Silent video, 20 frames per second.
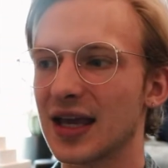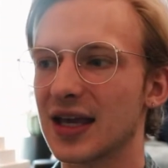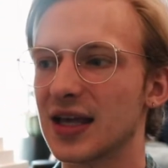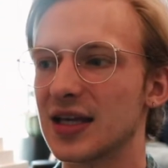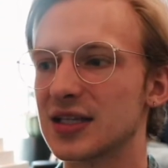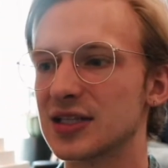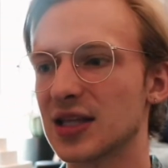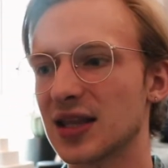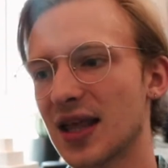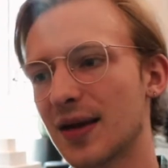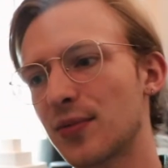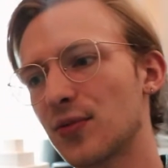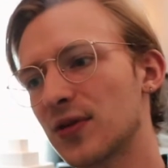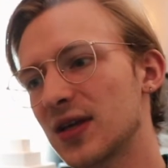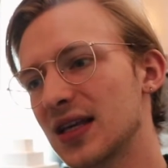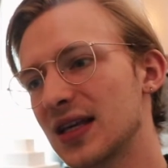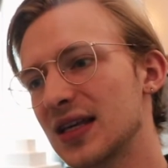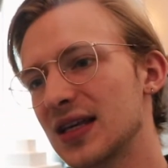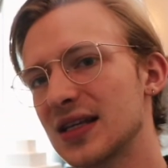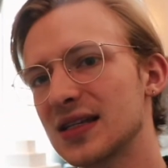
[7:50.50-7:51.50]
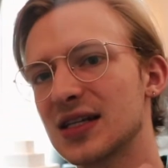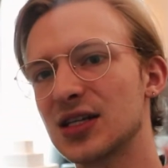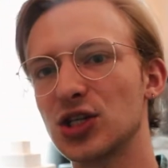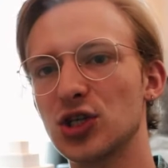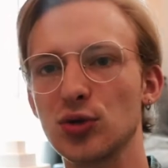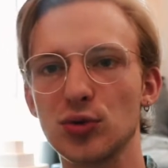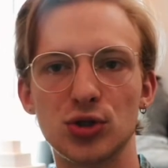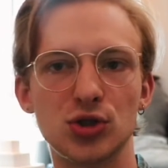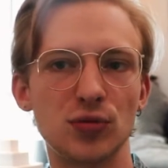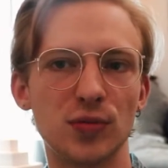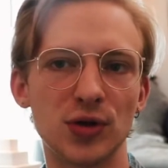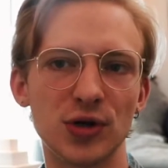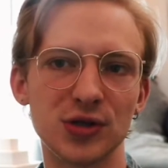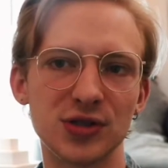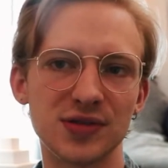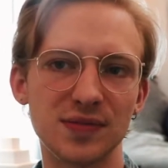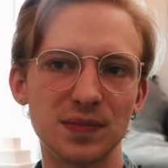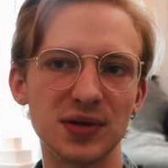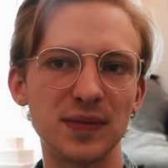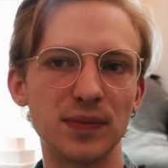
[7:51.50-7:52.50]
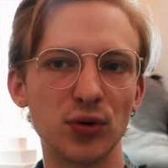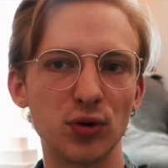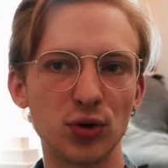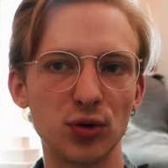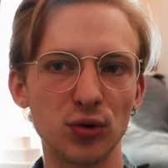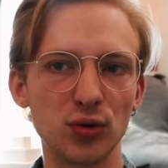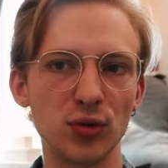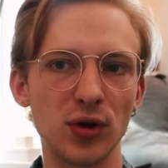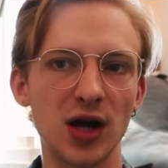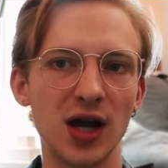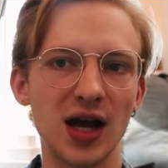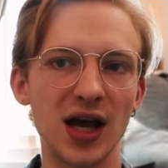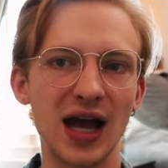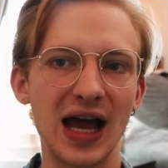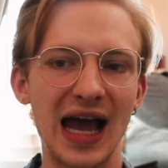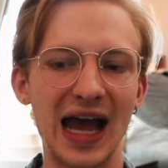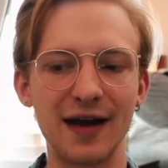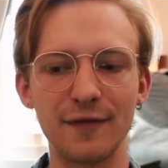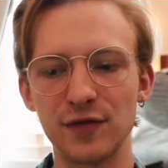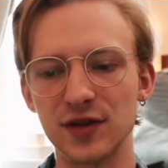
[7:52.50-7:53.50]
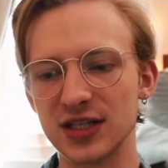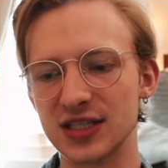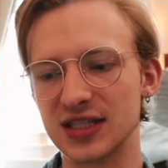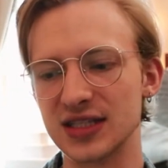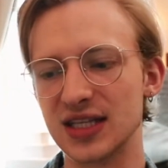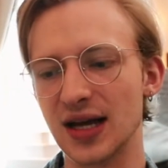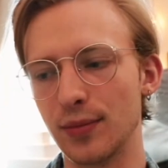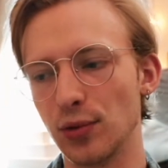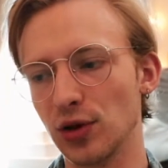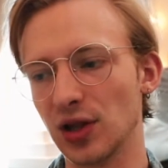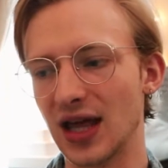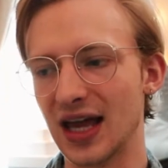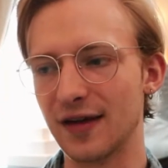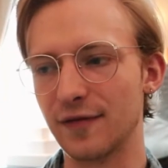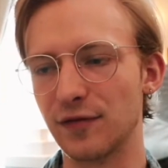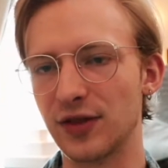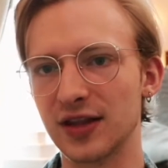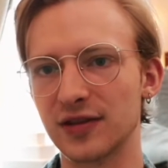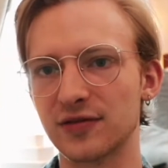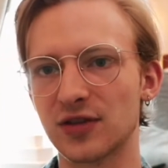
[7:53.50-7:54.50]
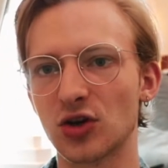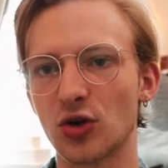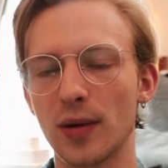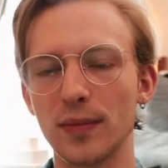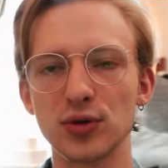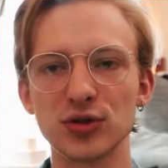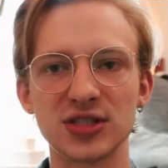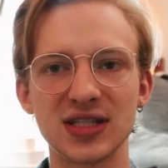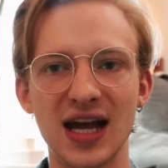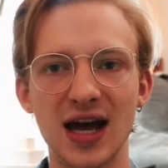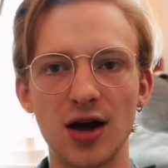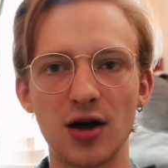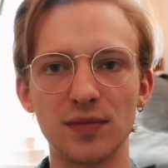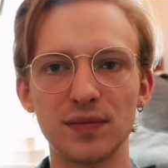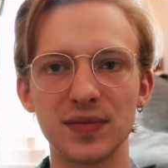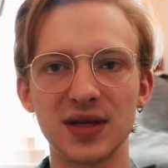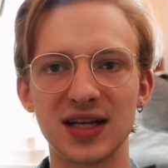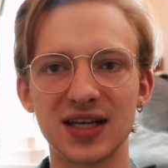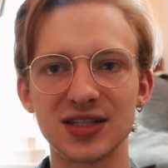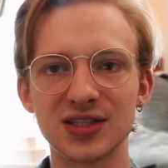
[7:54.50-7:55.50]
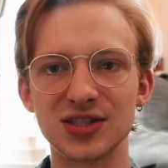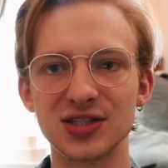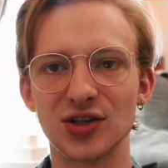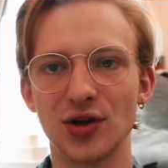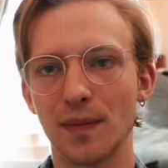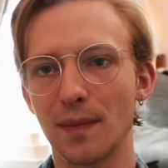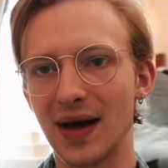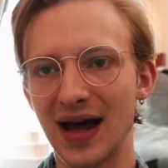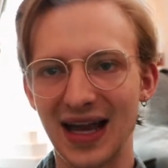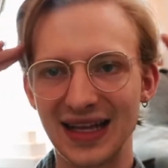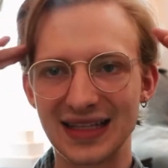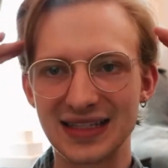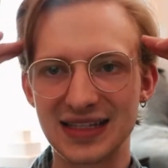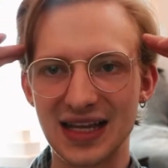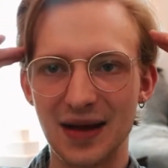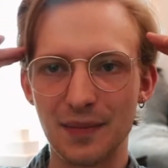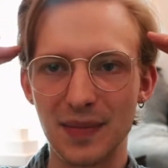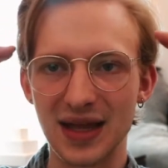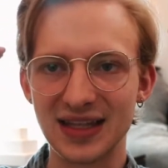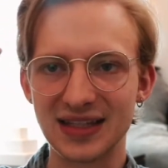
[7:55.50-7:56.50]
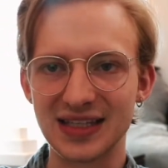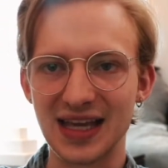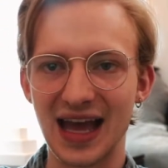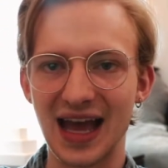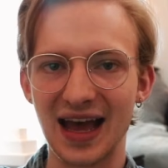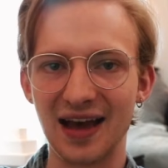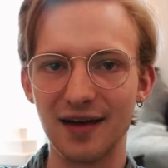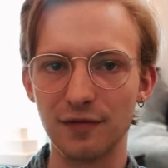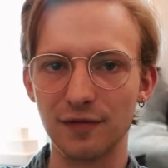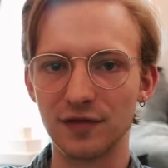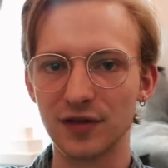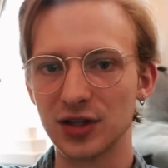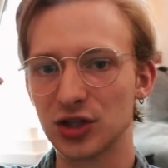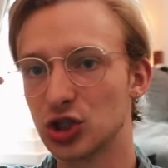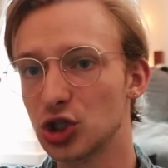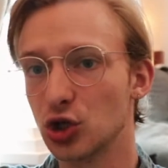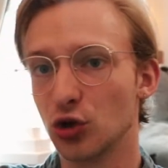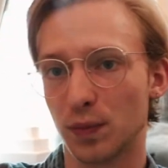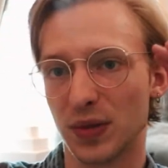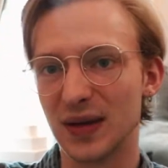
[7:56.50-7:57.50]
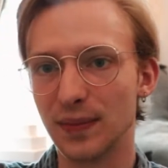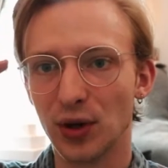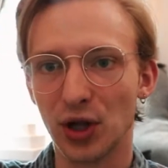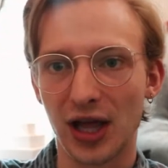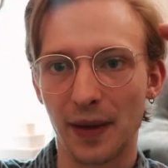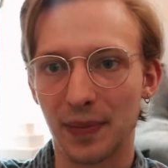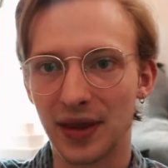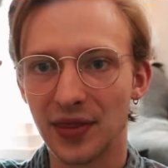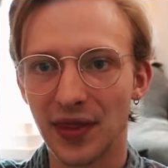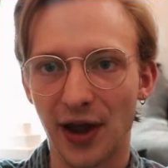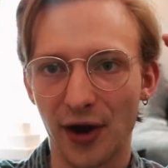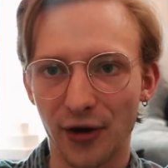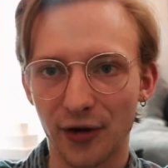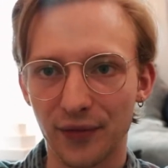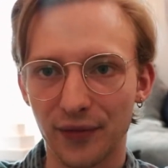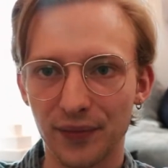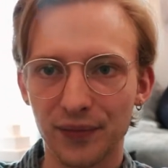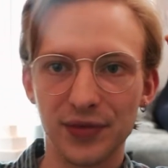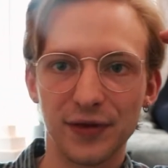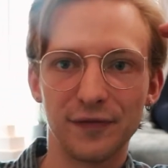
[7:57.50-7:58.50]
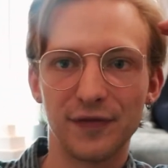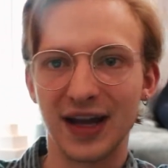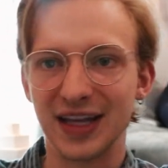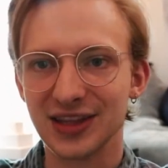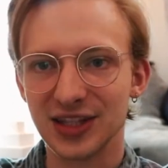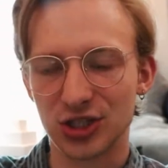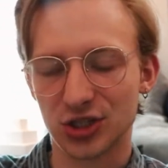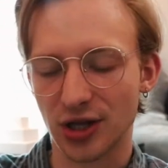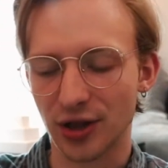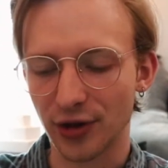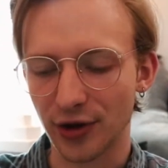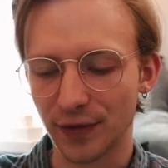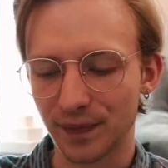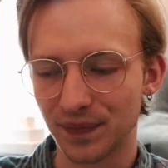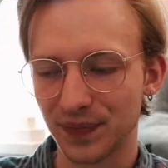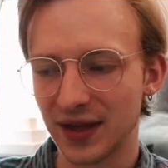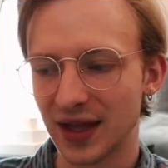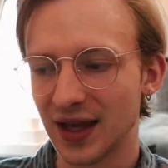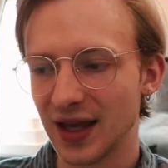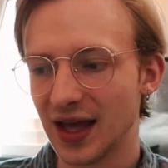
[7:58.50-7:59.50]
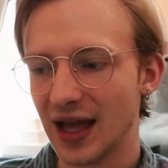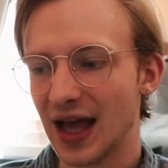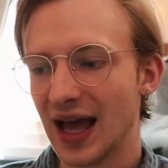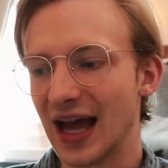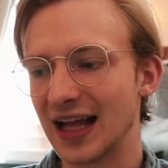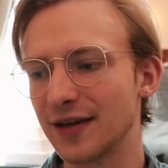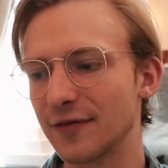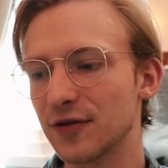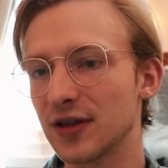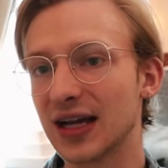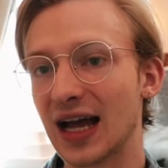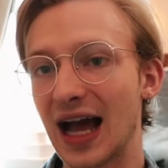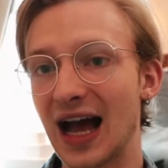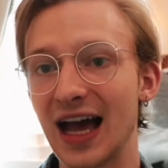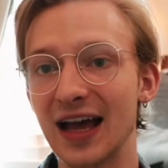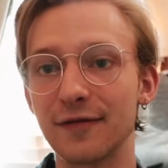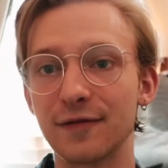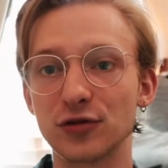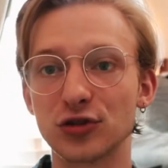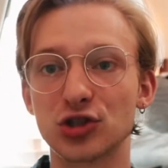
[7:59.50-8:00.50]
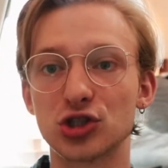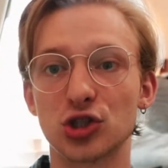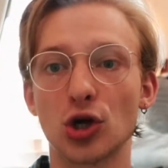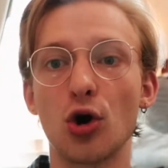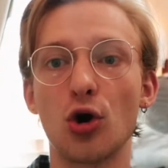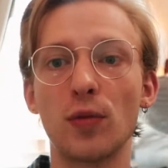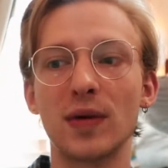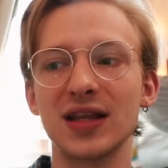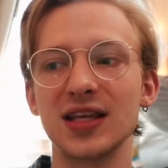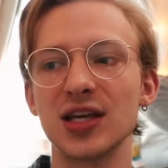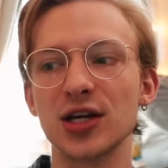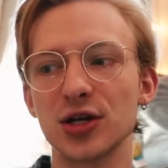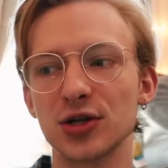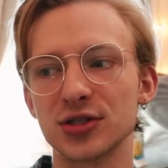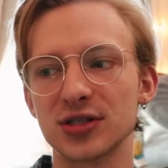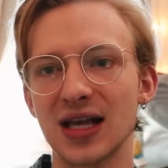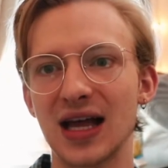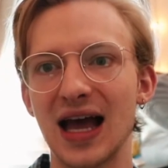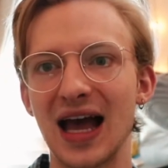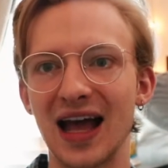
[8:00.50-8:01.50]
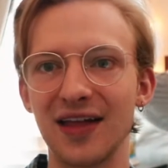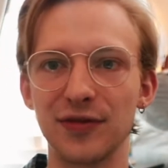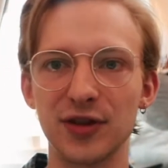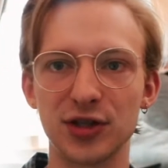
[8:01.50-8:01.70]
celebrities and YouTubers and people who have this double life that crumbles down because your mind is not meant to have two people up in there fighting each other. And I feel like I, for so many years, had the